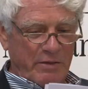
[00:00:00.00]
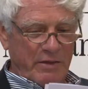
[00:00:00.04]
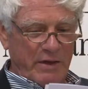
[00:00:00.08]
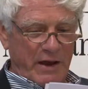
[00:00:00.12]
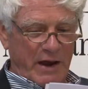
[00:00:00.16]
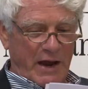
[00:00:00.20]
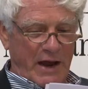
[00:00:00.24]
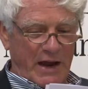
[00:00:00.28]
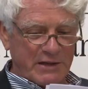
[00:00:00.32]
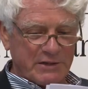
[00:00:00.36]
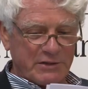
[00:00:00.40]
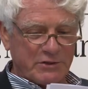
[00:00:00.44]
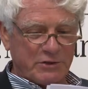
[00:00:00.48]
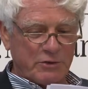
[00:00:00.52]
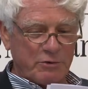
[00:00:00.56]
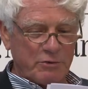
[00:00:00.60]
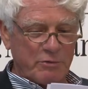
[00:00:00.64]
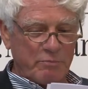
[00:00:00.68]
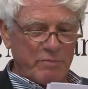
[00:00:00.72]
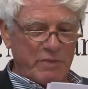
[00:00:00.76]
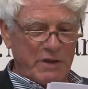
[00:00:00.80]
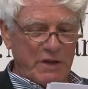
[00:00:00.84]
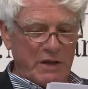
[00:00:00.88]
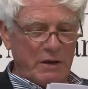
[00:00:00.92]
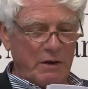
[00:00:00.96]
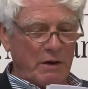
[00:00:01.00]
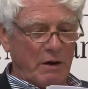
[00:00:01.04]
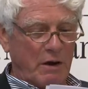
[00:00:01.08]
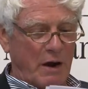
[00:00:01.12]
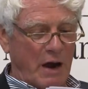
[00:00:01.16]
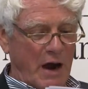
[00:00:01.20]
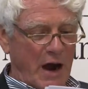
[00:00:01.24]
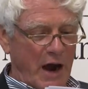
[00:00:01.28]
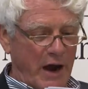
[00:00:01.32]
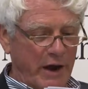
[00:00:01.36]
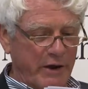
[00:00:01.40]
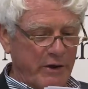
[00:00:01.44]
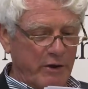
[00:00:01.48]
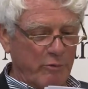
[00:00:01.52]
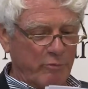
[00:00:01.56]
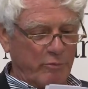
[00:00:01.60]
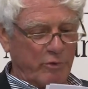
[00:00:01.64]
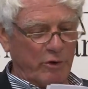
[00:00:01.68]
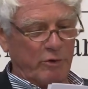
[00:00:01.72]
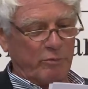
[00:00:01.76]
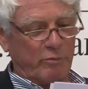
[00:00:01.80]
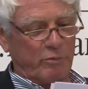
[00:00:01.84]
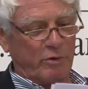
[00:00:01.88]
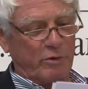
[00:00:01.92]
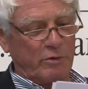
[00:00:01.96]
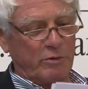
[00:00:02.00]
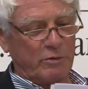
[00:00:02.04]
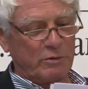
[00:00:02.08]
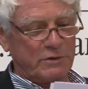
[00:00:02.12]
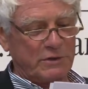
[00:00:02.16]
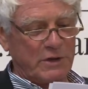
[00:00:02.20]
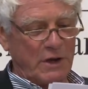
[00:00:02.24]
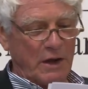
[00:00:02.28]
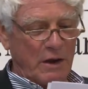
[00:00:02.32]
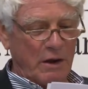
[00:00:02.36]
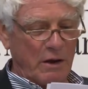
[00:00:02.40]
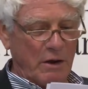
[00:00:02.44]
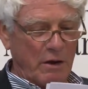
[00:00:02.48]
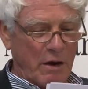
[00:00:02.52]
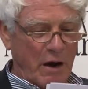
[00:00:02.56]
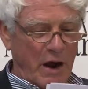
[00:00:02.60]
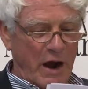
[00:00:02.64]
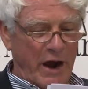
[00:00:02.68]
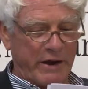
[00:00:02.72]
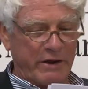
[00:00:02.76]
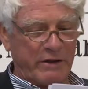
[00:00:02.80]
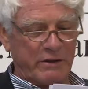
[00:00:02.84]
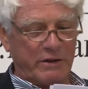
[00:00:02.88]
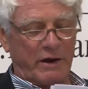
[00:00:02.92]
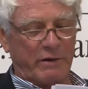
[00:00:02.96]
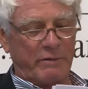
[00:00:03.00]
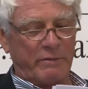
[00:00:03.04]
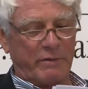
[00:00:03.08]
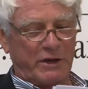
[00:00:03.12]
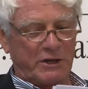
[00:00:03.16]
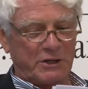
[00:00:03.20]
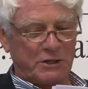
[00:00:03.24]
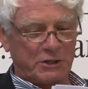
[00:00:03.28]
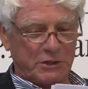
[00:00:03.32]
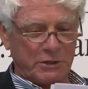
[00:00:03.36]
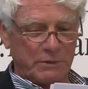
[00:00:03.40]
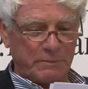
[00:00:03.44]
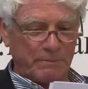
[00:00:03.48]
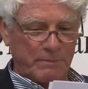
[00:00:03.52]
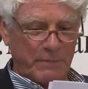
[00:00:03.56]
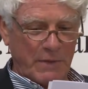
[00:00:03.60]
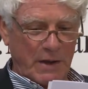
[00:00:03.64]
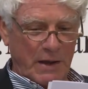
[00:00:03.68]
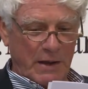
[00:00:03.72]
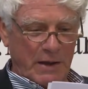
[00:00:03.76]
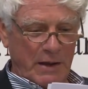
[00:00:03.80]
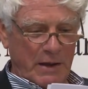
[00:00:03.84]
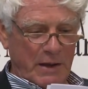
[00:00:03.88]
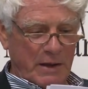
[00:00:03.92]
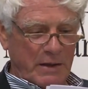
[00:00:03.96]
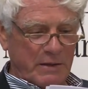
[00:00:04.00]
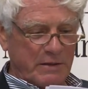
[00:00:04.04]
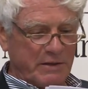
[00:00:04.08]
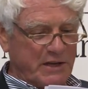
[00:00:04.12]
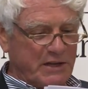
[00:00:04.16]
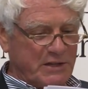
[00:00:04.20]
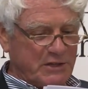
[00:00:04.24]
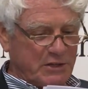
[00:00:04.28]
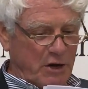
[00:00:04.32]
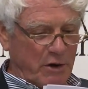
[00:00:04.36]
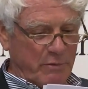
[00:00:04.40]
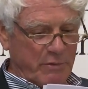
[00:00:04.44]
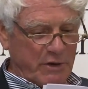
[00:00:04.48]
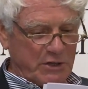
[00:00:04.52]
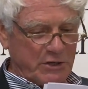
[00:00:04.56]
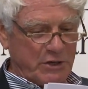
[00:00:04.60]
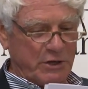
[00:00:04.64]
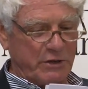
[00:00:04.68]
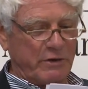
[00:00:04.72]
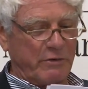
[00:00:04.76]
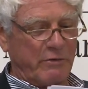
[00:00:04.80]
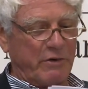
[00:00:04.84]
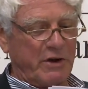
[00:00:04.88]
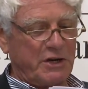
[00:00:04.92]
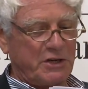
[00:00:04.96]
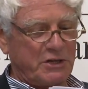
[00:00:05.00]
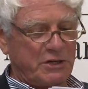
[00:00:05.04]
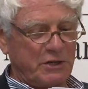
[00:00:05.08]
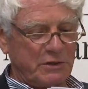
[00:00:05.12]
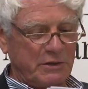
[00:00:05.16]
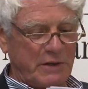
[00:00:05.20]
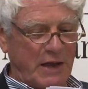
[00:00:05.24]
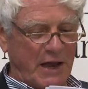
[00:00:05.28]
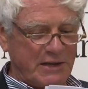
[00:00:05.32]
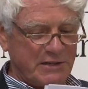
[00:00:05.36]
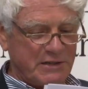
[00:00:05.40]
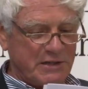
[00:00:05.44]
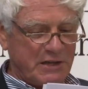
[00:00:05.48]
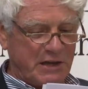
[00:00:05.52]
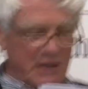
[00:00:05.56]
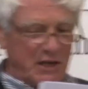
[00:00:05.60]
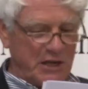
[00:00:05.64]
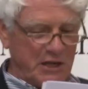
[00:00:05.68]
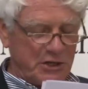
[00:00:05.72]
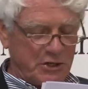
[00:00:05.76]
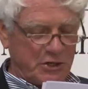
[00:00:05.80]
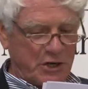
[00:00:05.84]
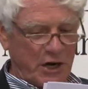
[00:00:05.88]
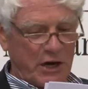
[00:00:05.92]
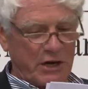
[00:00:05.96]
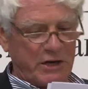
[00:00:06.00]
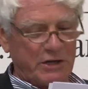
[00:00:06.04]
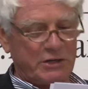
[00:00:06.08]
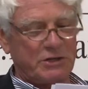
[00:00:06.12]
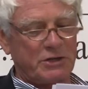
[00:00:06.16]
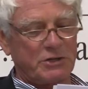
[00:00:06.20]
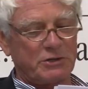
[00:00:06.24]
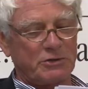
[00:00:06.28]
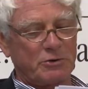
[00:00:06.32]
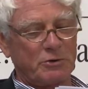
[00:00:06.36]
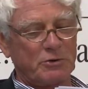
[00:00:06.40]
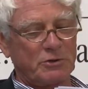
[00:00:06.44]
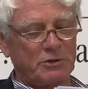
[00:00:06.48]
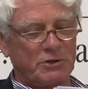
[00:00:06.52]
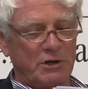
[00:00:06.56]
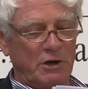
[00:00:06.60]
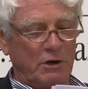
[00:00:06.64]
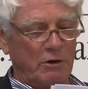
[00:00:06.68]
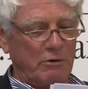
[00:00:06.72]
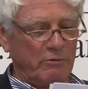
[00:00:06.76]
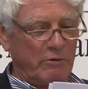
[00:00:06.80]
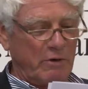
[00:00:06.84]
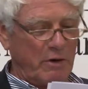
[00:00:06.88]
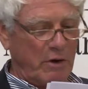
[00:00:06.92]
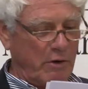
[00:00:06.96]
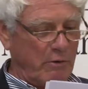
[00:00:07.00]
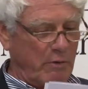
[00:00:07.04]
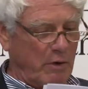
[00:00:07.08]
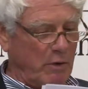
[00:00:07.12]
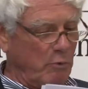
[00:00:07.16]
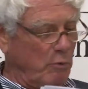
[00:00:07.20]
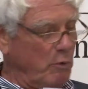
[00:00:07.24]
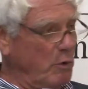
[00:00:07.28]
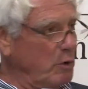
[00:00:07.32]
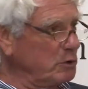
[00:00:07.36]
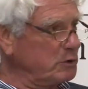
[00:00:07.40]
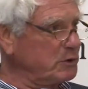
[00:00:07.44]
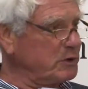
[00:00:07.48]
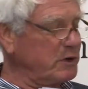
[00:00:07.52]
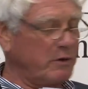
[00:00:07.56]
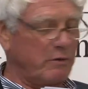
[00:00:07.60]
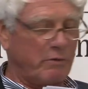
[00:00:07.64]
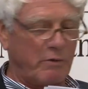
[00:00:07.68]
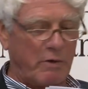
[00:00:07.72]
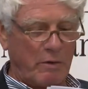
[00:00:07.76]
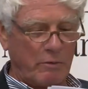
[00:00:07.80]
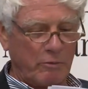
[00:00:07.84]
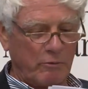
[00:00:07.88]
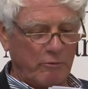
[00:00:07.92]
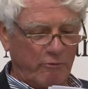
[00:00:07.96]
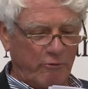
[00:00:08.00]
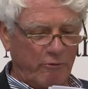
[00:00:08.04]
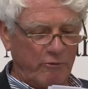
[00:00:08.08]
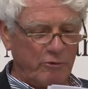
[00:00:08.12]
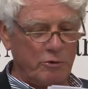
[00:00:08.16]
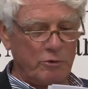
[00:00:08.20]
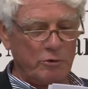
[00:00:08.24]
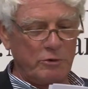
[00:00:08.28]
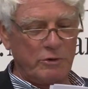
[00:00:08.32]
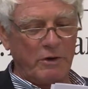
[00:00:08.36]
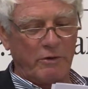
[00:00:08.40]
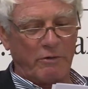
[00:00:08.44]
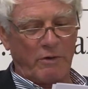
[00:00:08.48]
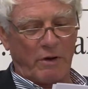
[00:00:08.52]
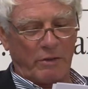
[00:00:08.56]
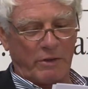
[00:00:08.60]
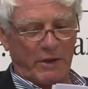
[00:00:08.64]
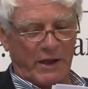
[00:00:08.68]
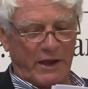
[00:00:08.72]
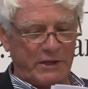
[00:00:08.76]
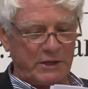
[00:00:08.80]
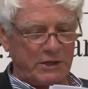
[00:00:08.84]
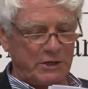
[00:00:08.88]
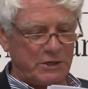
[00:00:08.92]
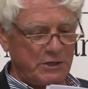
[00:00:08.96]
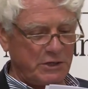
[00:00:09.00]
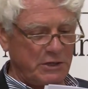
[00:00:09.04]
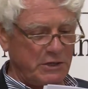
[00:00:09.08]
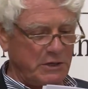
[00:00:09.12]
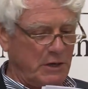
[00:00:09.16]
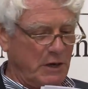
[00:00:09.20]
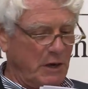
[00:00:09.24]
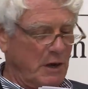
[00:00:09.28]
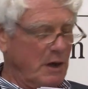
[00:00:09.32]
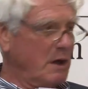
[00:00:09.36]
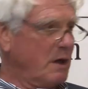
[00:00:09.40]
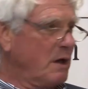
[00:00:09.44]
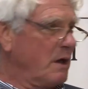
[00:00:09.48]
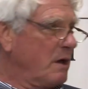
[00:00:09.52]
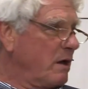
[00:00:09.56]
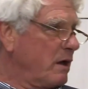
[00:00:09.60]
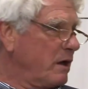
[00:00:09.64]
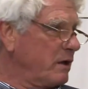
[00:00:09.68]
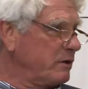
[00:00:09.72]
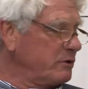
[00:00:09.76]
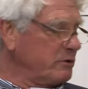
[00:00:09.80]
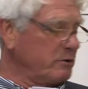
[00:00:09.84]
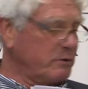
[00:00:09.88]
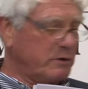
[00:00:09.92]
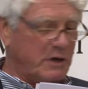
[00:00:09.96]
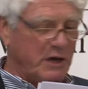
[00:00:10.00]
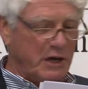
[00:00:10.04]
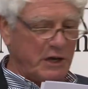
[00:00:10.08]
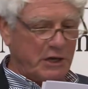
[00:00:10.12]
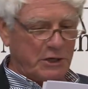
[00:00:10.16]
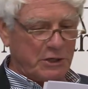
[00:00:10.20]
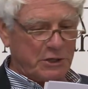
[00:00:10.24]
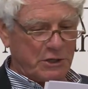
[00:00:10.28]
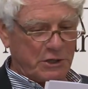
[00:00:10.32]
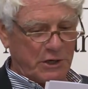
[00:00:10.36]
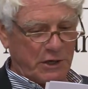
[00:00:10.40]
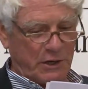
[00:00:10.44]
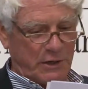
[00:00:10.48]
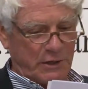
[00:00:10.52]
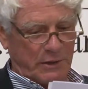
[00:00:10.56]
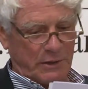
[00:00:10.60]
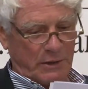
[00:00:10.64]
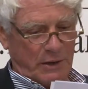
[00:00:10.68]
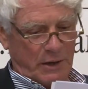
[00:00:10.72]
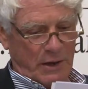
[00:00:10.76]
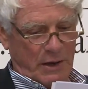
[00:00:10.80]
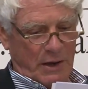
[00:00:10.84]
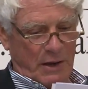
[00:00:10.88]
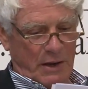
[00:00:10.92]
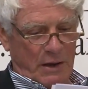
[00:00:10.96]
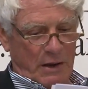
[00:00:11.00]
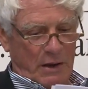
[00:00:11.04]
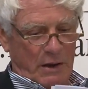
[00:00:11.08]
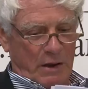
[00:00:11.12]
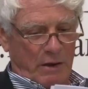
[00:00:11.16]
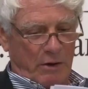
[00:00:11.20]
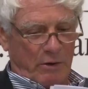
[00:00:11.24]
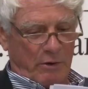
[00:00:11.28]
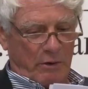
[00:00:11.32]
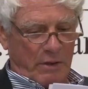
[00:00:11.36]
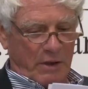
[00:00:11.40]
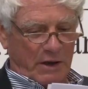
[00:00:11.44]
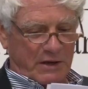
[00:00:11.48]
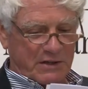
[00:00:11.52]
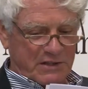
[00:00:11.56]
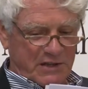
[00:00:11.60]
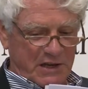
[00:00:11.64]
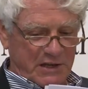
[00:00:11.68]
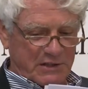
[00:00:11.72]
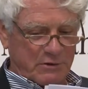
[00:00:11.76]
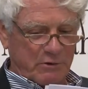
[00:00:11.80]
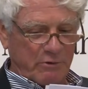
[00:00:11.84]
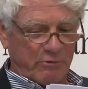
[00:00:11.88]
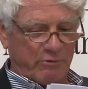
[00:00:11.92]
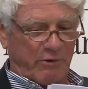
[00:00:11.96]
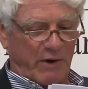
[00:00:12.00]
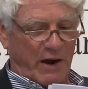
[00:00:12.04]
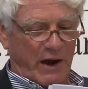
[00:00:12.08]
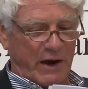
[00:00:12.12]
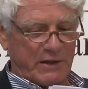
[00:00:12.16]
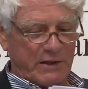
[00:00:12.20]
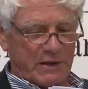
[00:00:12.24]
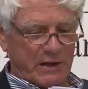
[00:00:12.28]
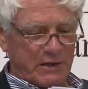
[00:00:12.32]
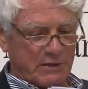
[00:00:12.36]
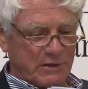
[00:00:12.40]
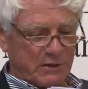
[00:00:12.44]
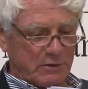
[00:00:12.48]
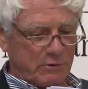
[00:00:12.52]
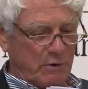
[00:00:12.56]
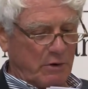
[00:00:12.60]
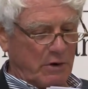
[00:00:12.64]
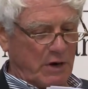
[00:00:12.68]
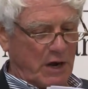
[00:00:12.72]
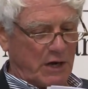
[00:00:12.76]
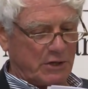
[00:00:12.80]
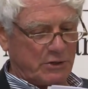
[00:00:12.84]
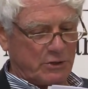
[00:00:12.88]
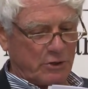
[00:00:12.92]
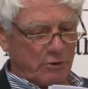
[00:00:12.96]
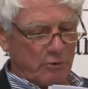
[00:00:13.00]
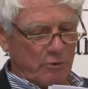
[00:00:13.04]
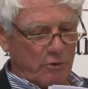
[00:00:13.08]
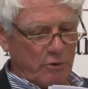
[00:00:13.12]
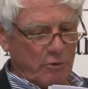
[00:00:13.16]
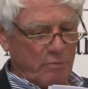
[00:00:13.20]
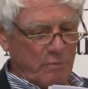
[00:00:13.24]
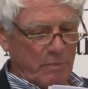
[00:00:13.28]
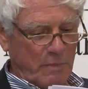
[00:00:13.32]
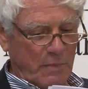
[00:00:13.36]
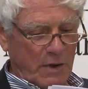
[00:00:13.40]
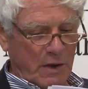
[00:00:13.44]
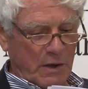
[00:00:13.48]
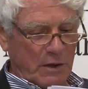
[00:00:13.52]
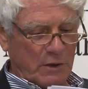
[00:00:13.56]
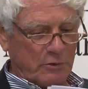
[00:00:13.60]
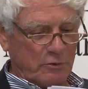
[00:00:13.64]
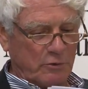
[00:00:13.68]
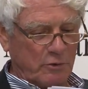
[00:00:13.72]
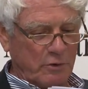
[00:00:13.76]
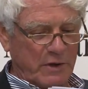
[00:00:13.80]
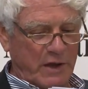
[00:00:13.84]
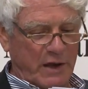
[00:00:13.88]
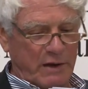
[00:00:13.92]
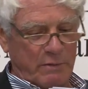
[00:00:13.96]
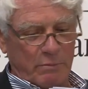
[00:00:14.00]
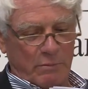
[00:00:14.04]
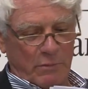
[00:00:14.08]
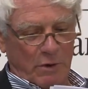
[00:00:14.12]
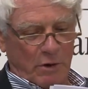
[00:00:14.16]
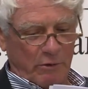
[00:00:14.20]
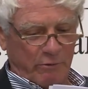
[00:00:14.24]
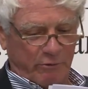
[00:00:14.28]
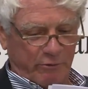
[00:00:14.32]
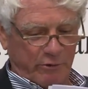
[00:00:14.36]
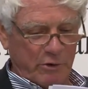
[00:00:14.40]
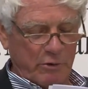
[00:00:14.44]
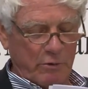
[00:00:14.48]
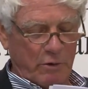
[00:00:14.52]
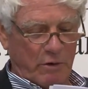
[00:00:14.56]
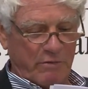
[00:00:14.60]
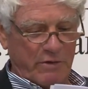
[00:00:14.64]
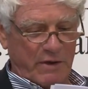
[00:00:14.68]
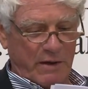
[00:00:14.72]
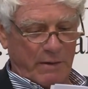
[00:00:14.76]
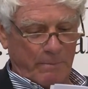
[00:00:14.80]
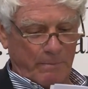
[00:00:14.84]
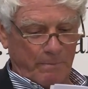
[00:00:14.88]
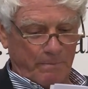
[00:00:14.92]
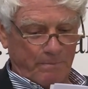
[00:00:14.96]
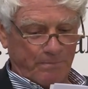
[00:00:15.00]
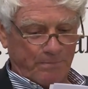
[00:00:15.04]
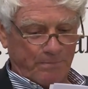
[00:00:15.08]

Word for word: There has to be a higher purpose, a higher dimension. This coming generation has key challenges to solve around water, around food, around energy, education, around access to finance to a larger group, to name a few of them.